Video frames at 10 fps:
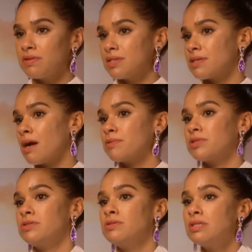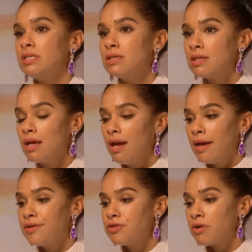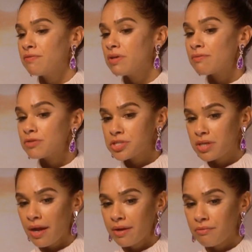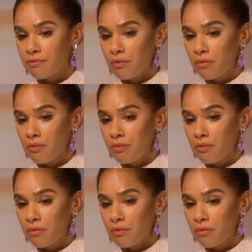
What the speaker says: this opportunity and I've never shied